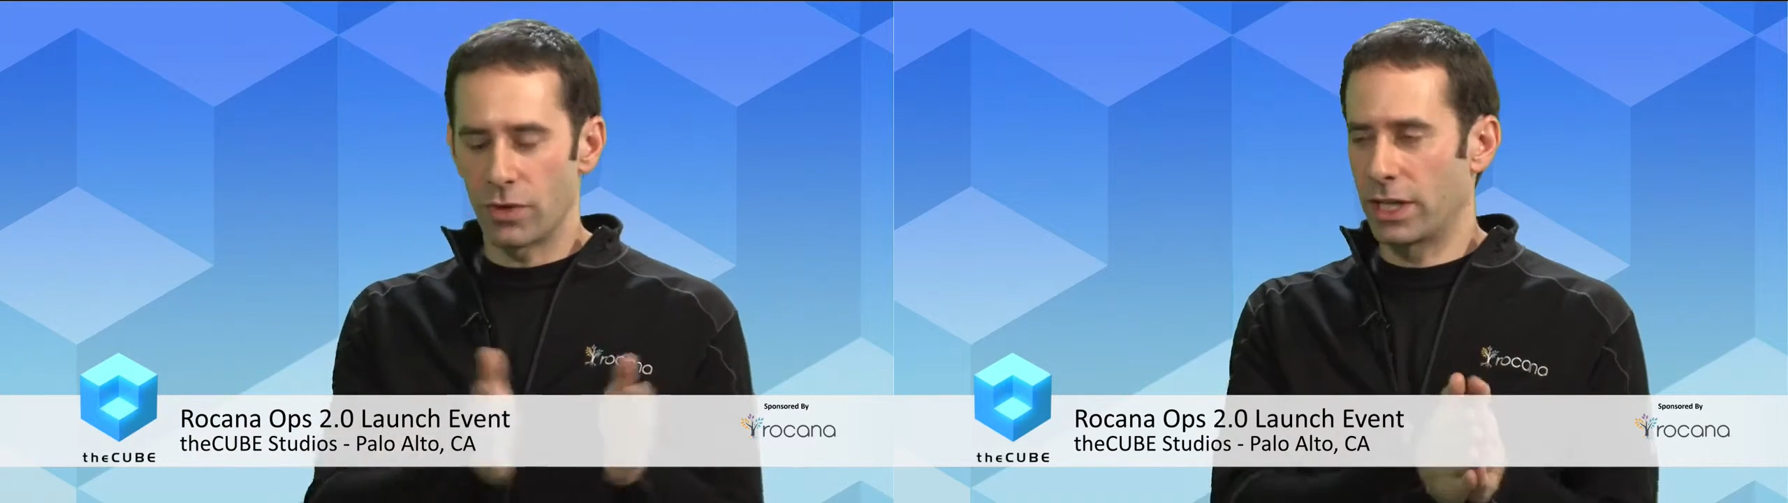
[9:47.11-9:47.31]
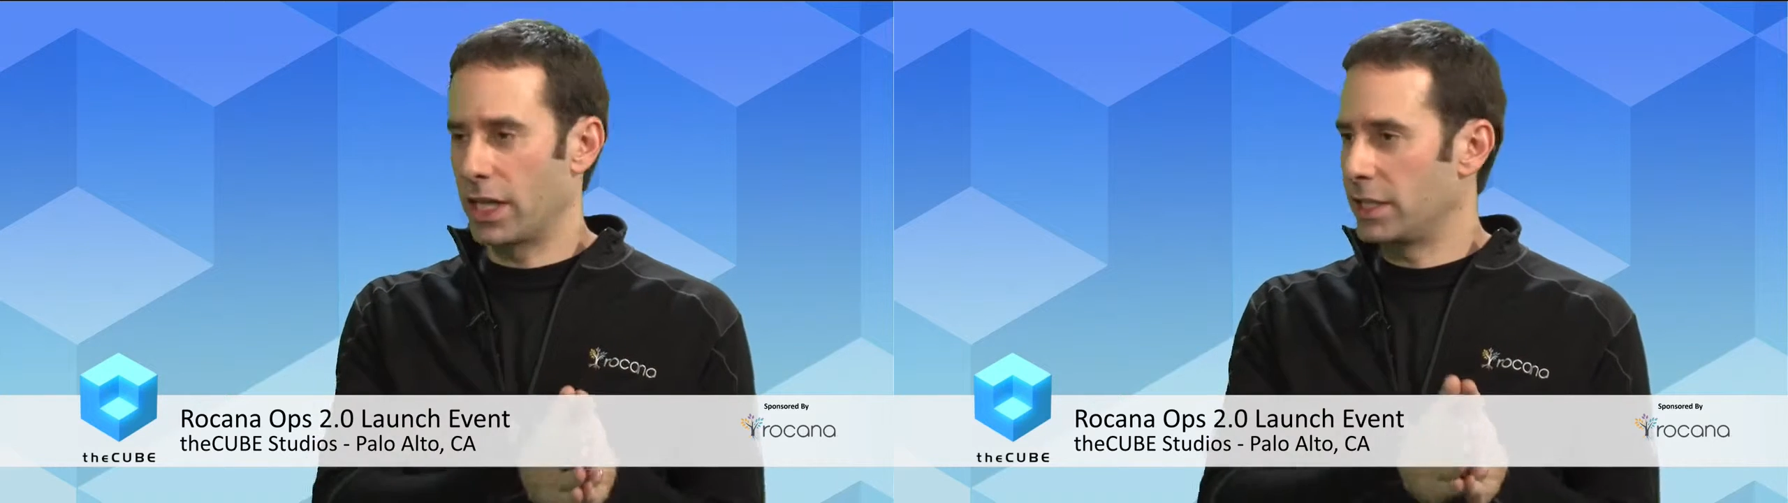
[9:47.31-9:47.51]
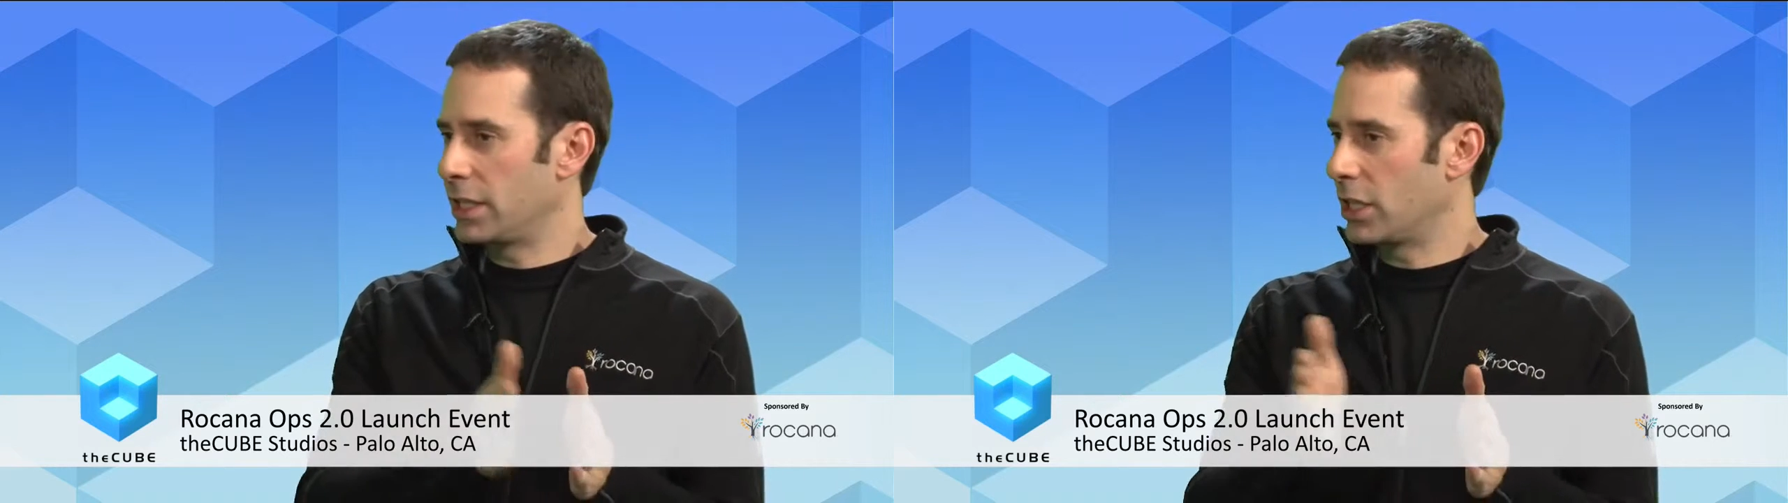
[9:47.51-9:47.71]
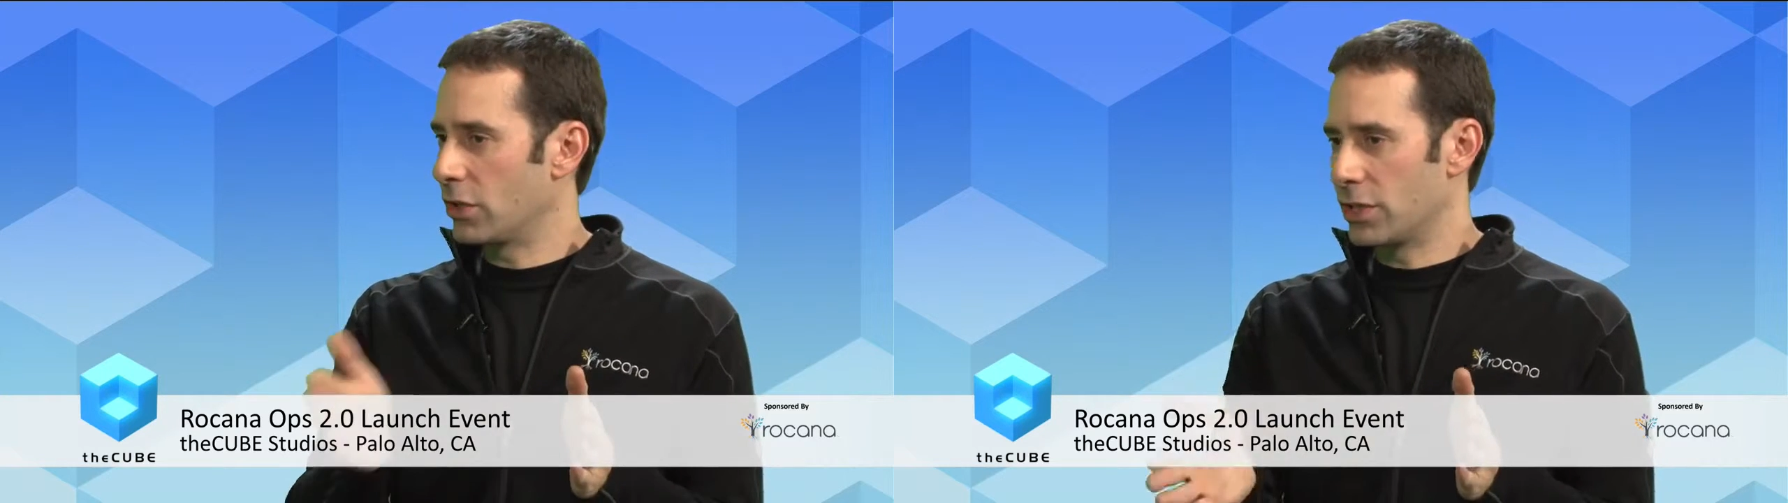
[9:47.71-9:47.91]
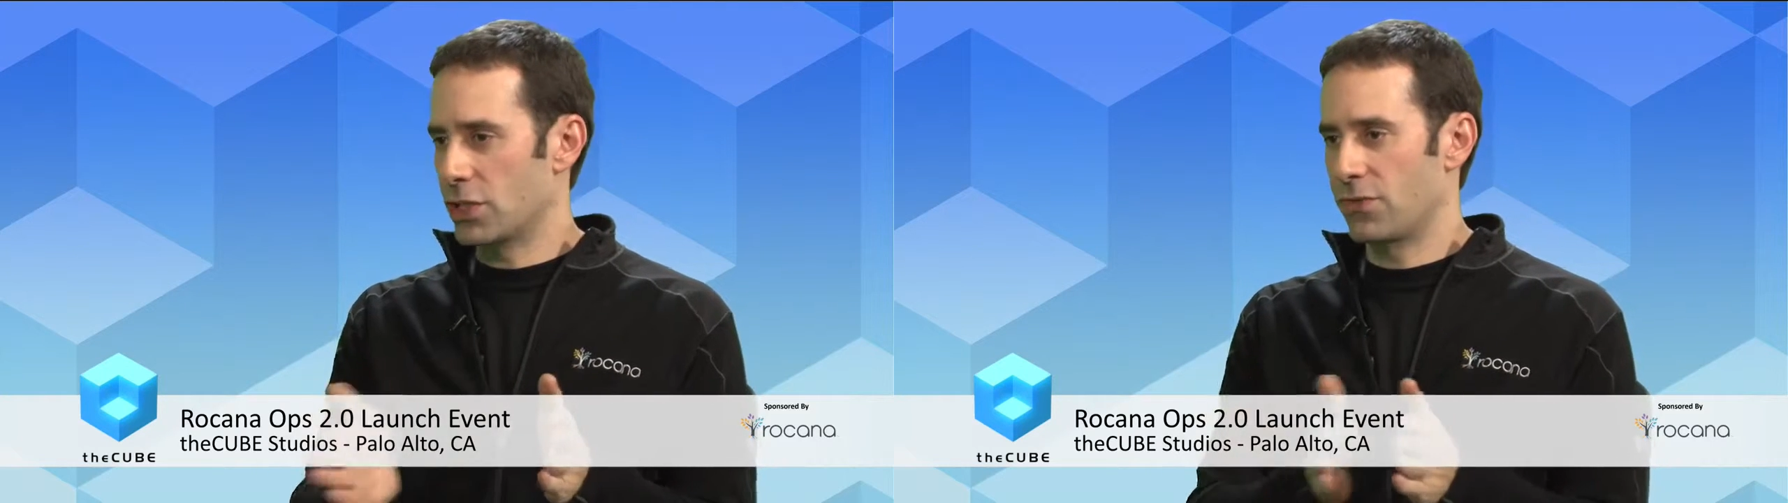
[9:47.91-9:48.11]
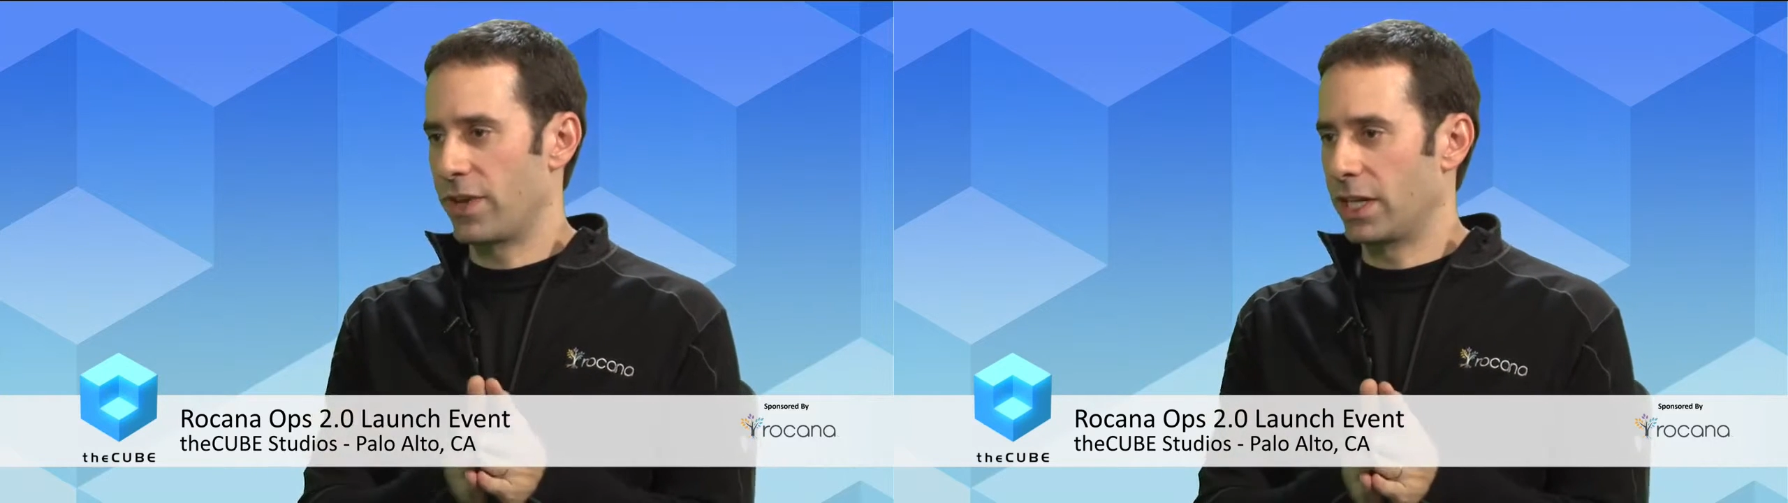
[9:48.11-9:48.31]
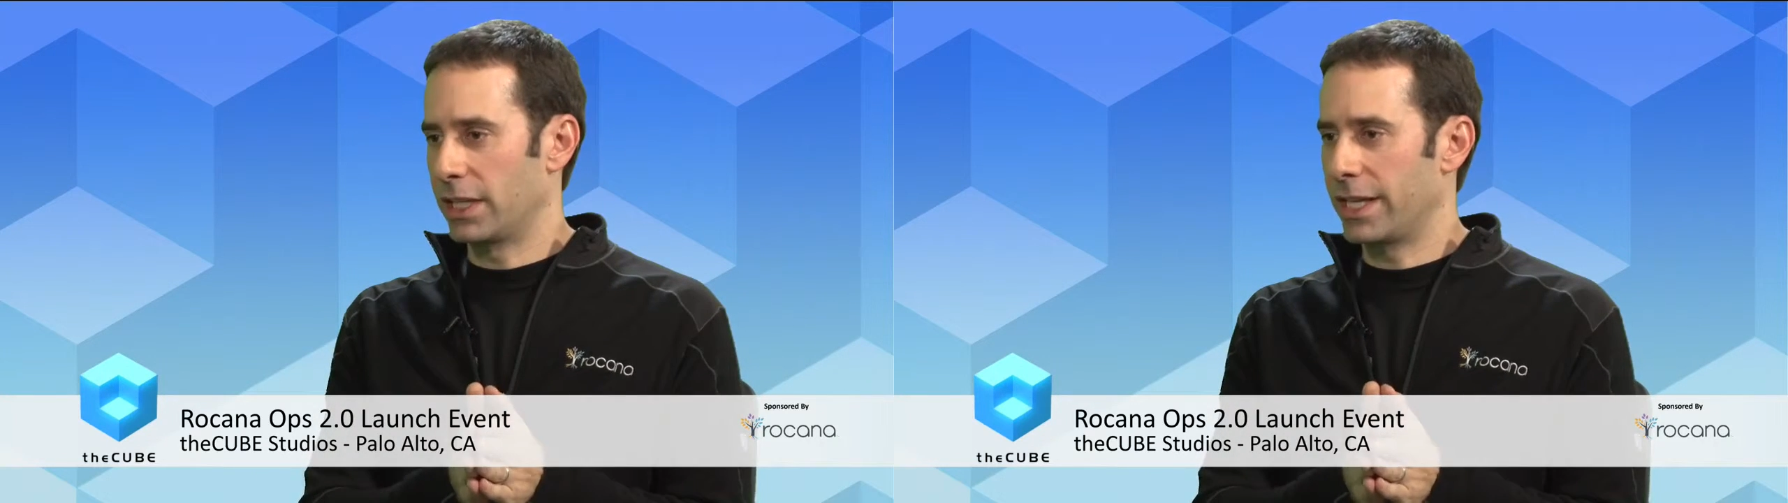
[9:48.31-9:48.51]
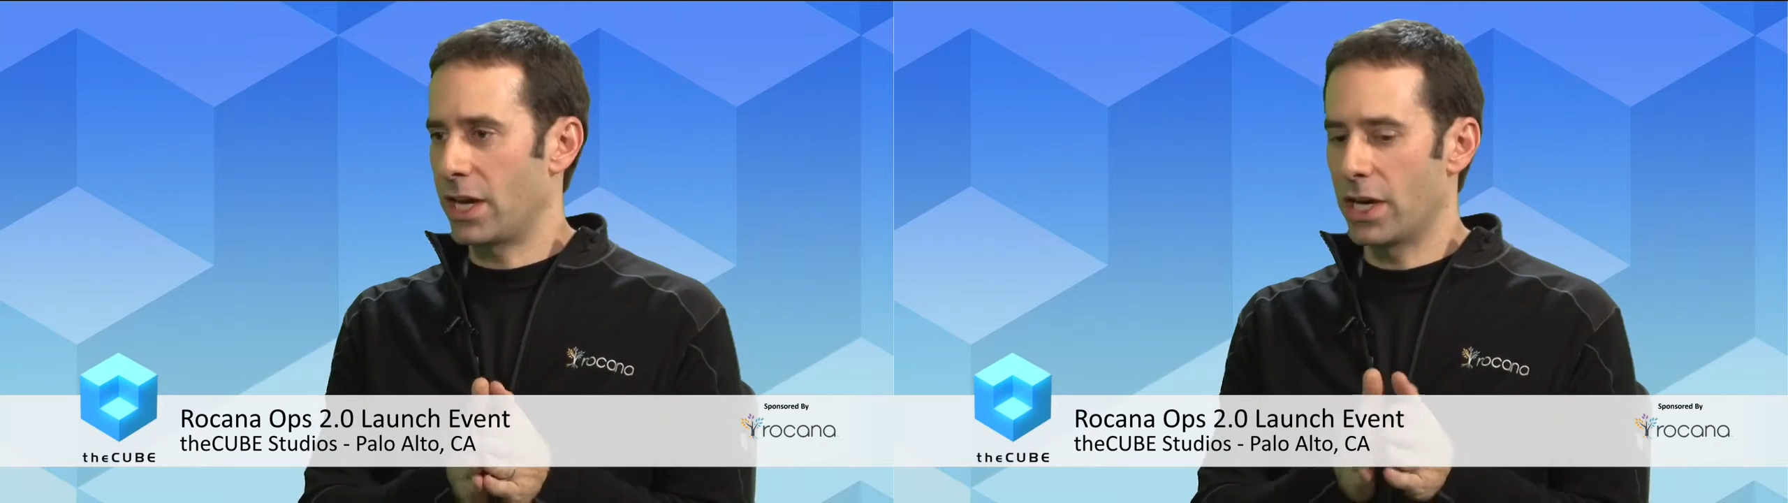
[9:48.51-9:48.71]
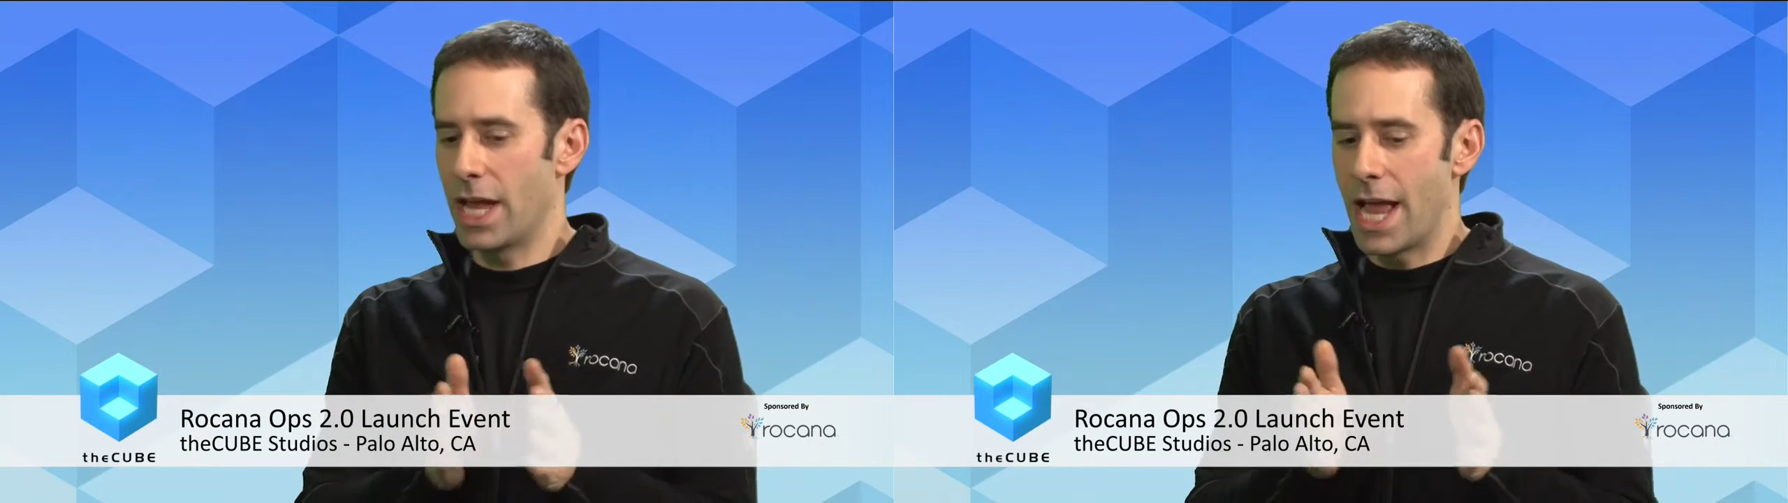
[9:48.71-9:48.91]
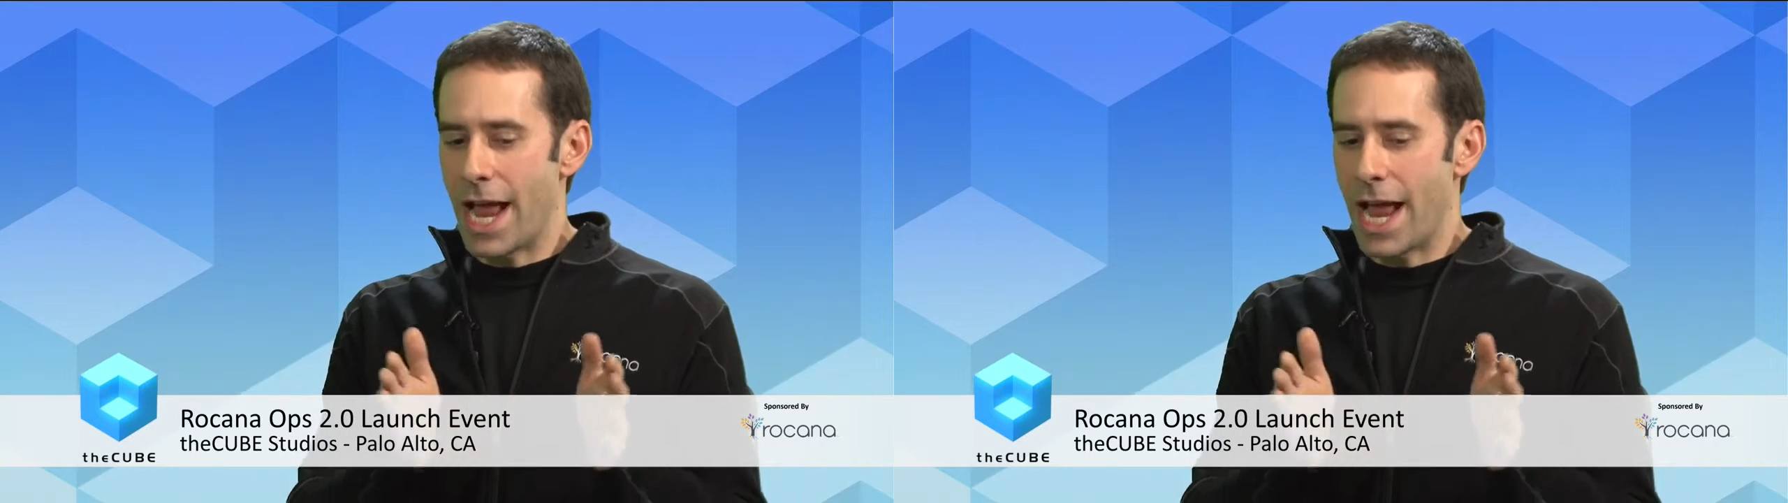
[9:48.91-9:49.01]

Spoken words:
red light here, this is failing there.